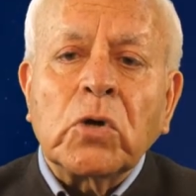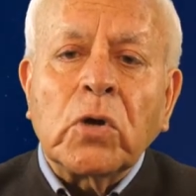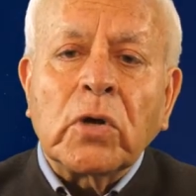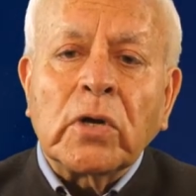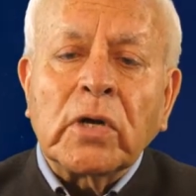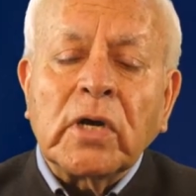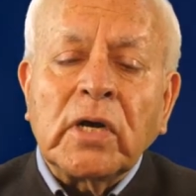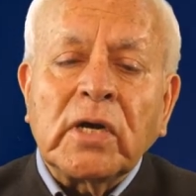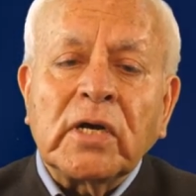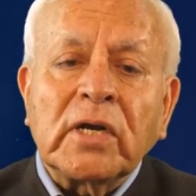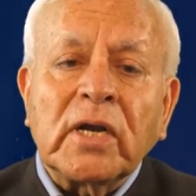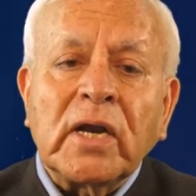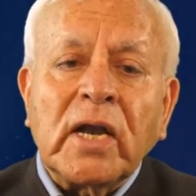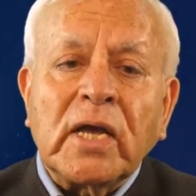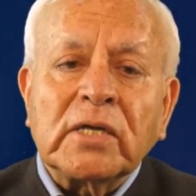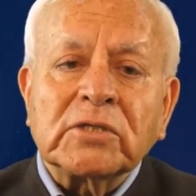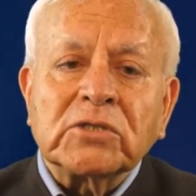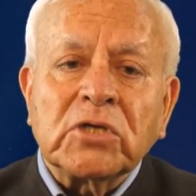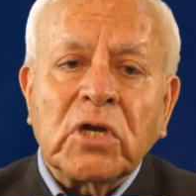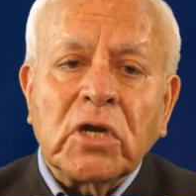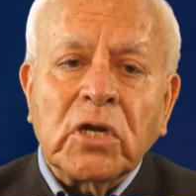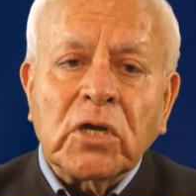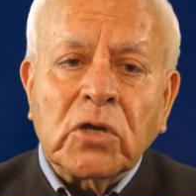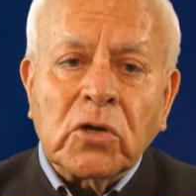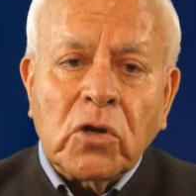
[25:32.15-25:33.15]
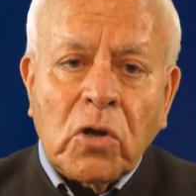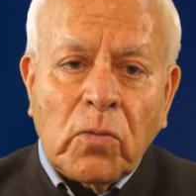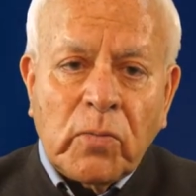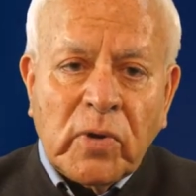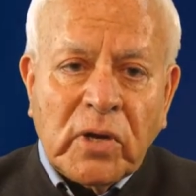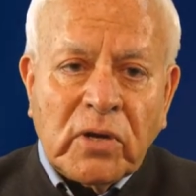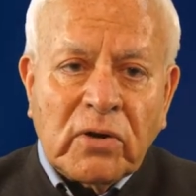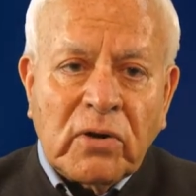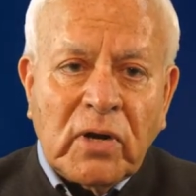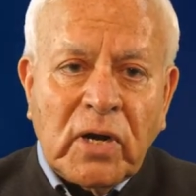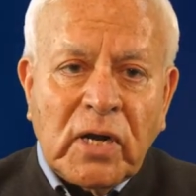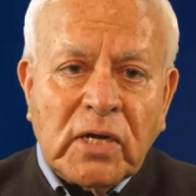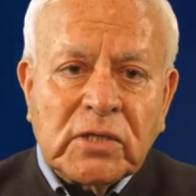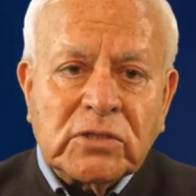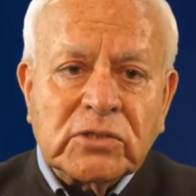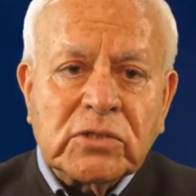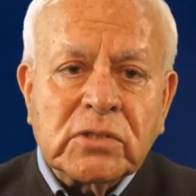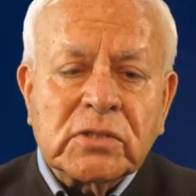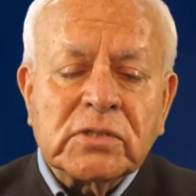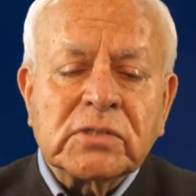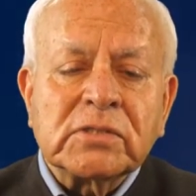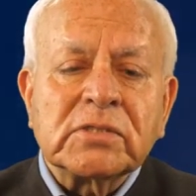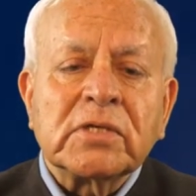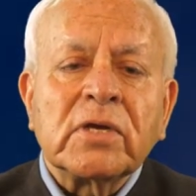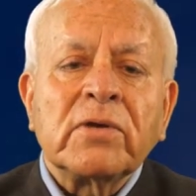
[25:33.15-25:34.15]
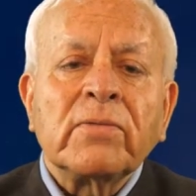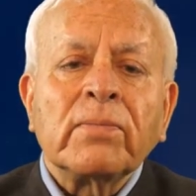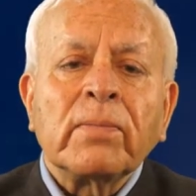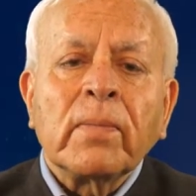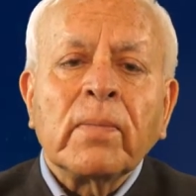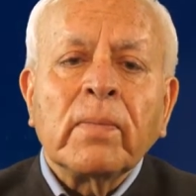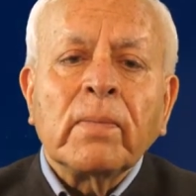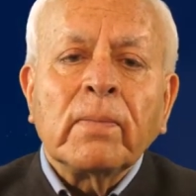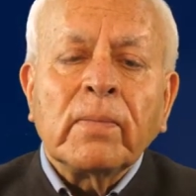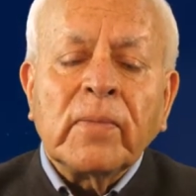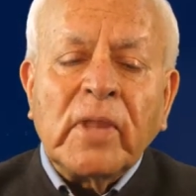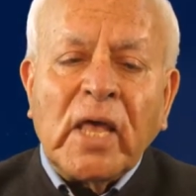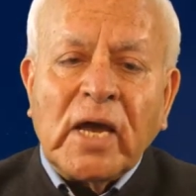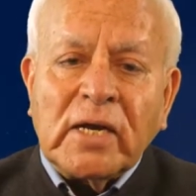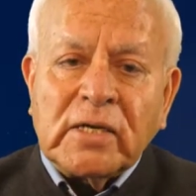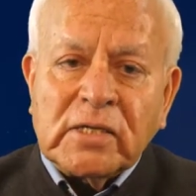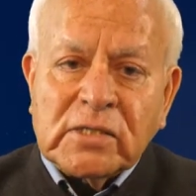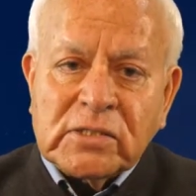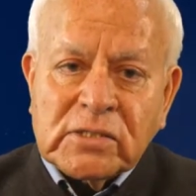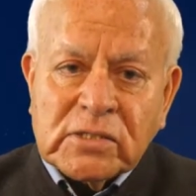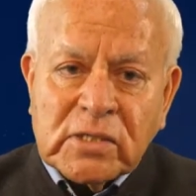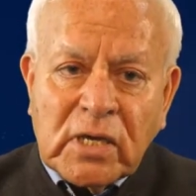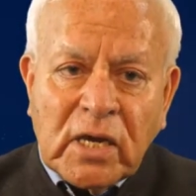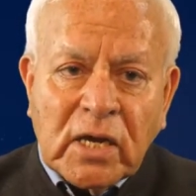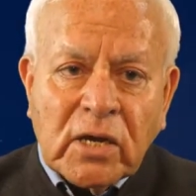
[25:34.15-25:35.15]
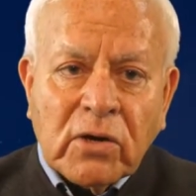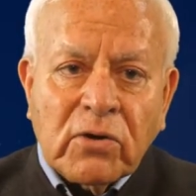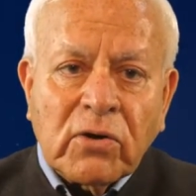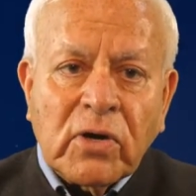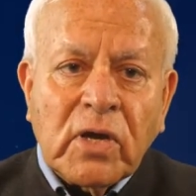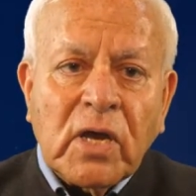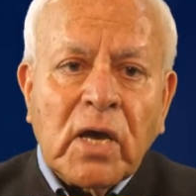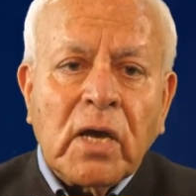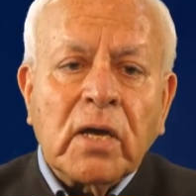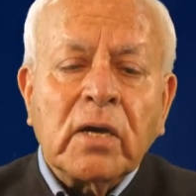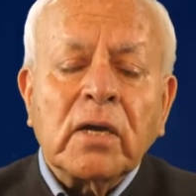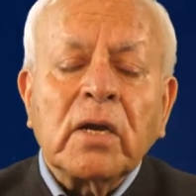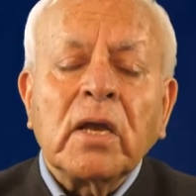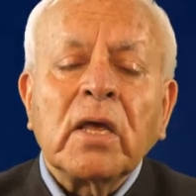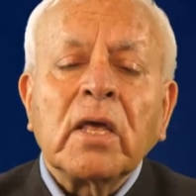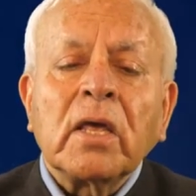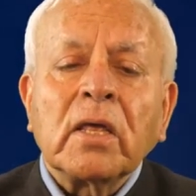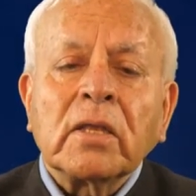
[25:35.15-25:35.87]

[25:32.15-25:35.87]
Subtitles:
on International Economic Relations, that is ICRIAR.